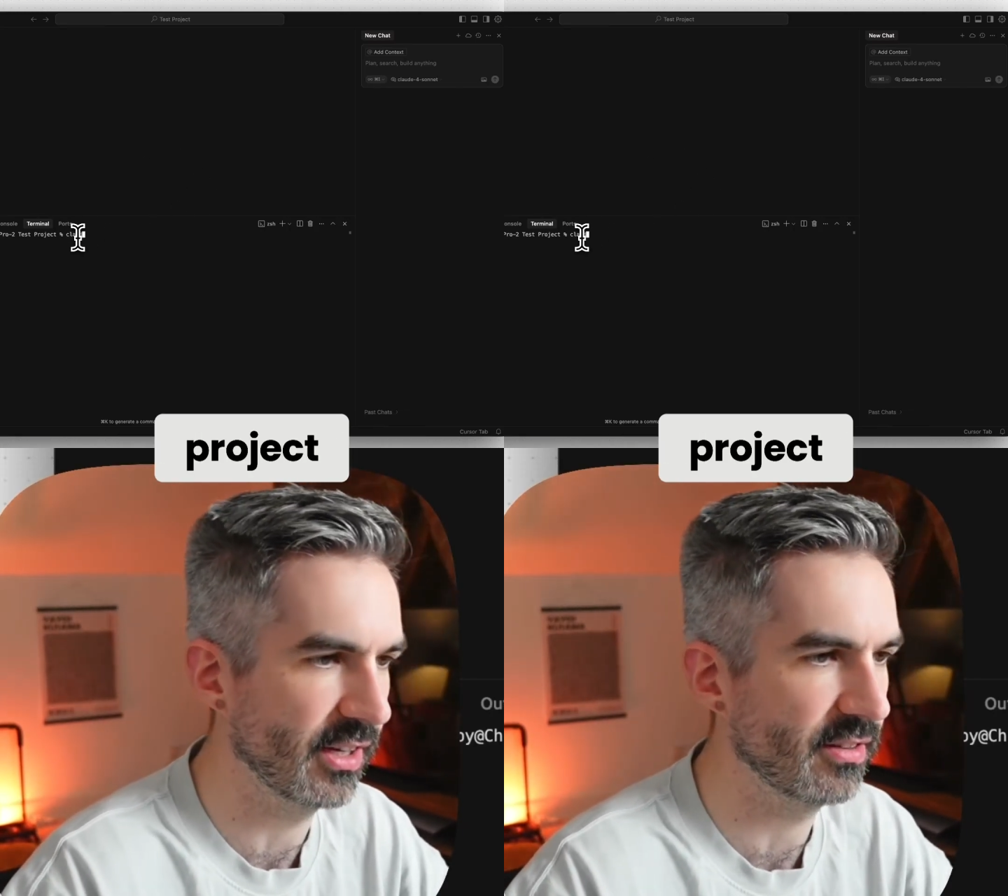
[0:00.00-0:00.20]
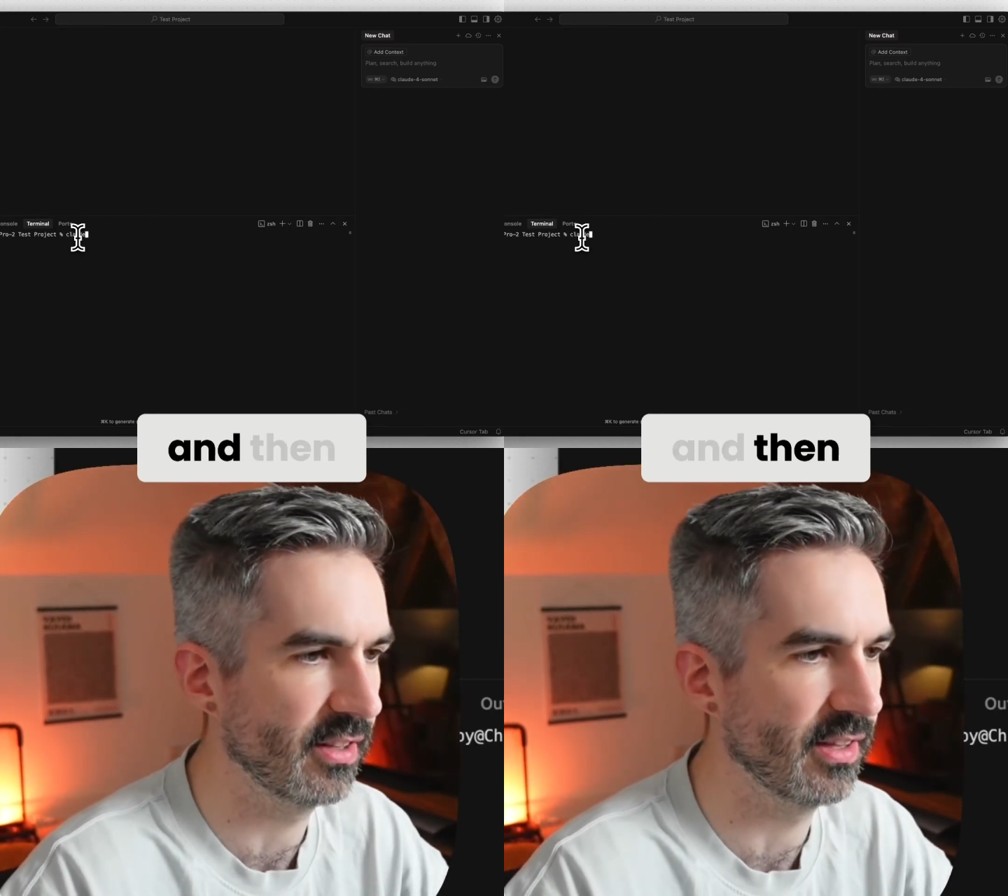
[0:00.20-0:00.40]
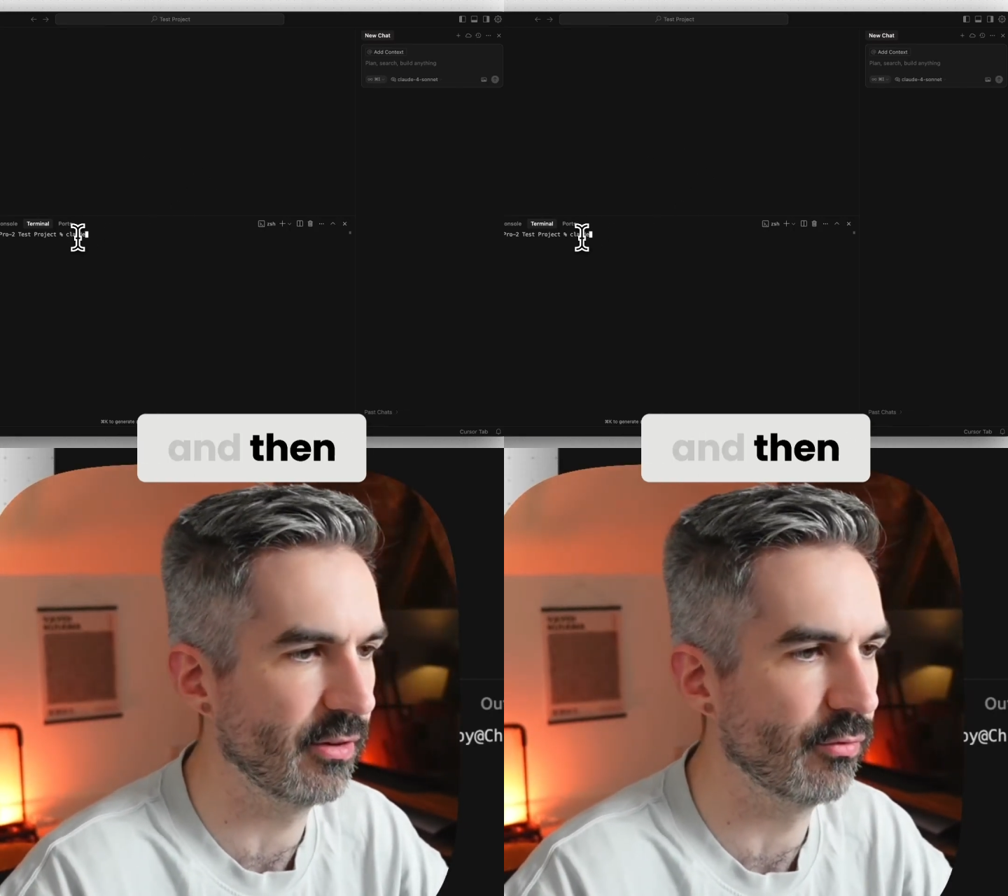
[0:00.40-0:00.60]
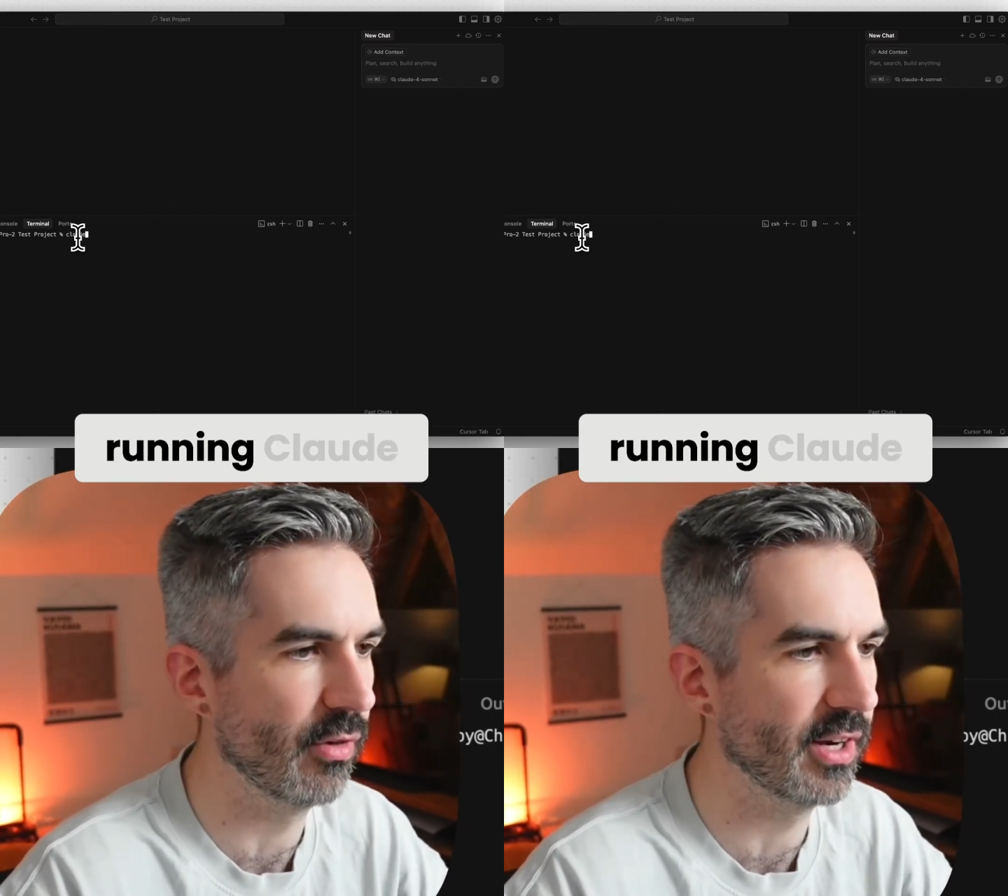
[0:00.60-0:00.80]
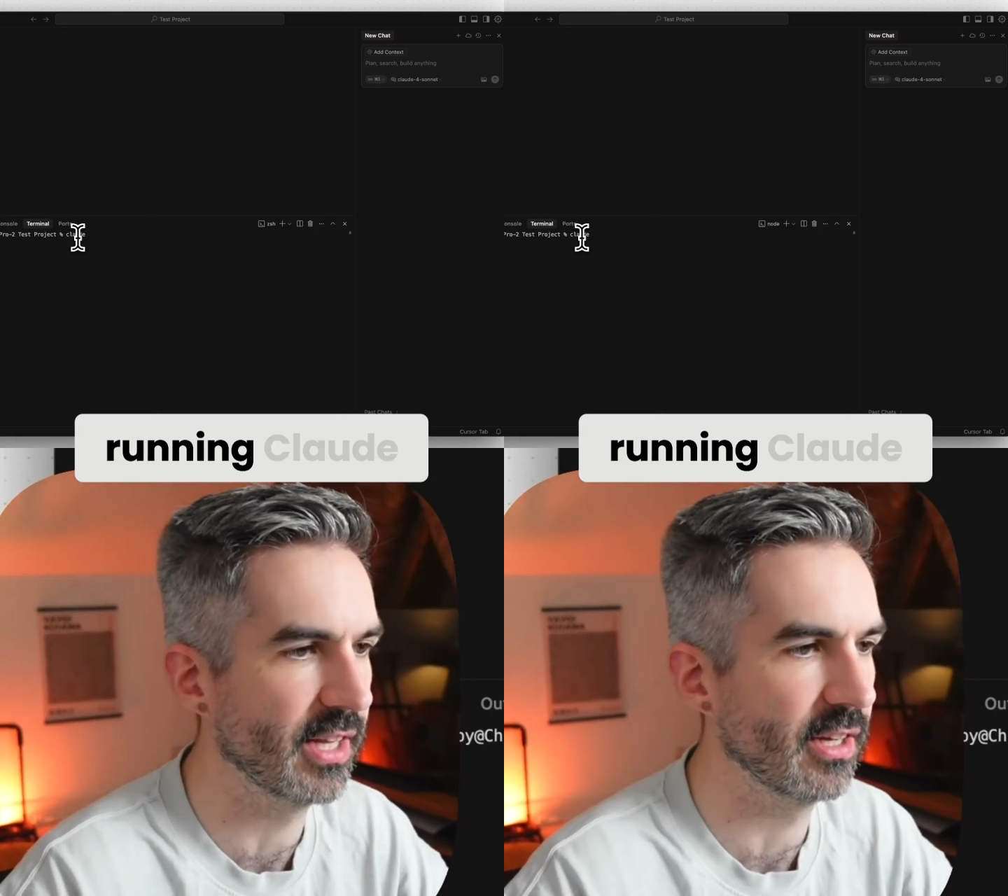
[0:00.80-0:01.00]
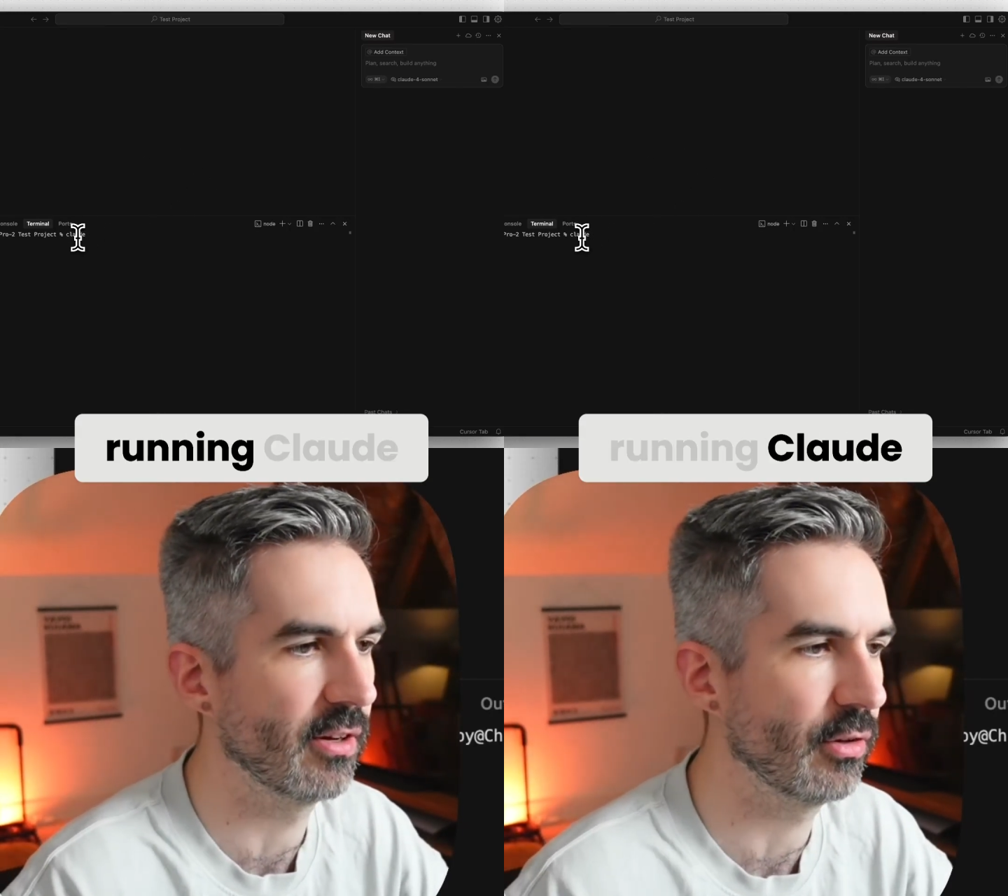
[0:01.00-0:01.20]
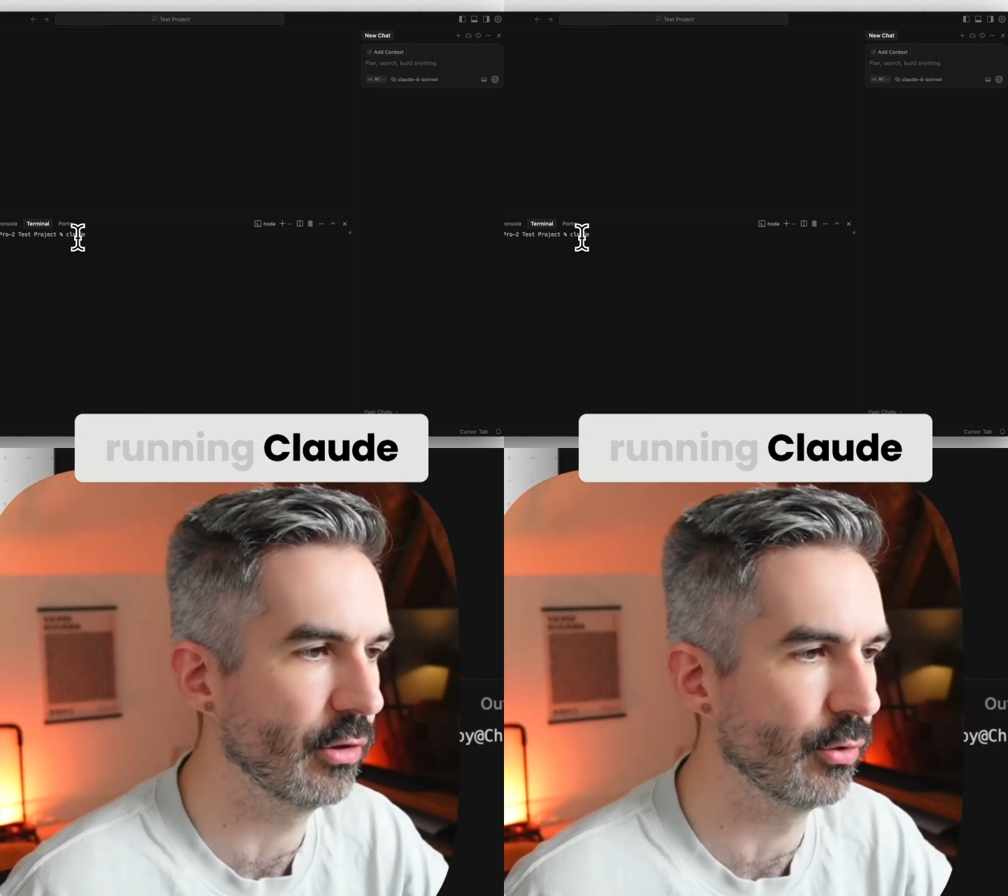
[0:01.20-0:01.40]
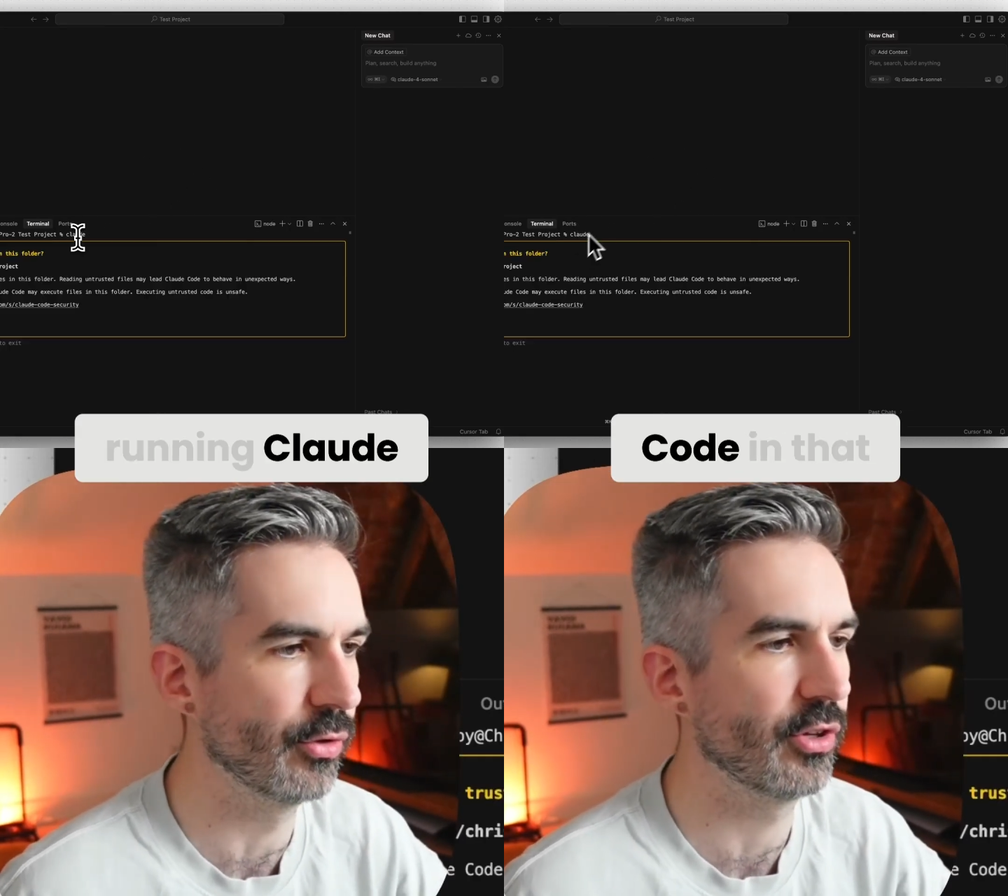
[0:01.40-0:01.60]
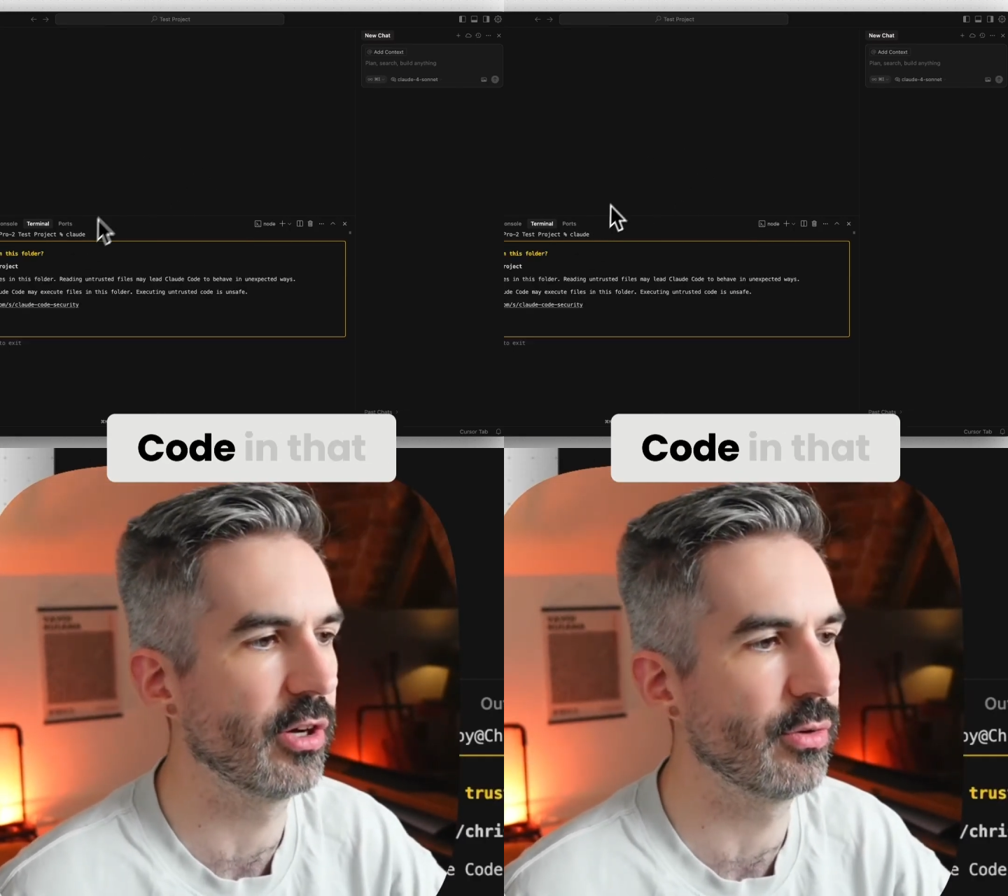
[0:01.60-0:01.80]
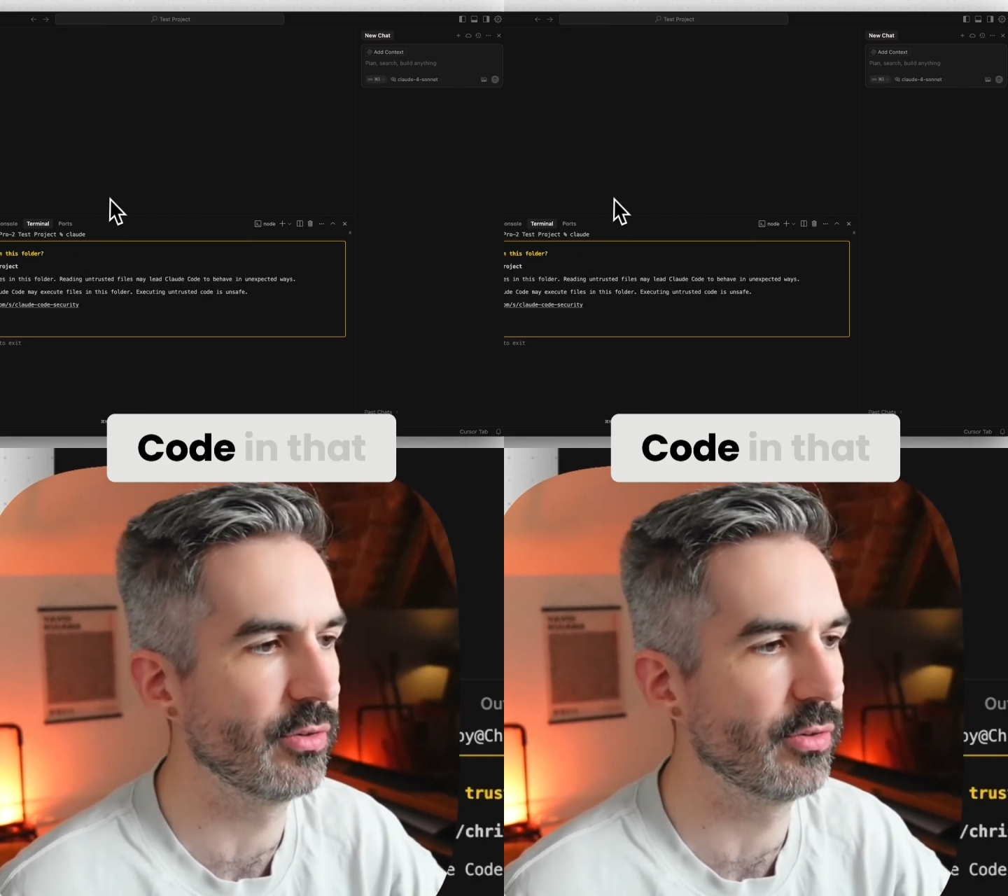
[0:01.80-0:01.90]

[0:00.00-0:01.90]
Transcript: and then running Claude Code